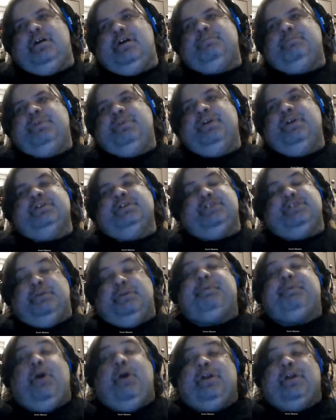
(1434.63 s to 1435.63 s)
To
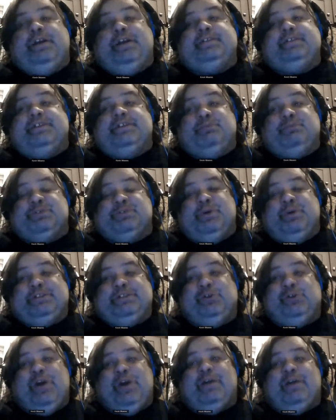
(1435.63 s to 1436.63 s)
the Puritans, it was
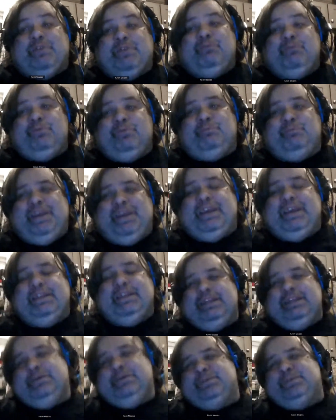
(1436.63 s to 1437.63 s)
witchcraft and being
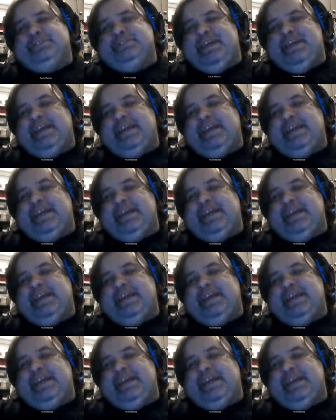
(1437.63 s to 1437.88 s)
in league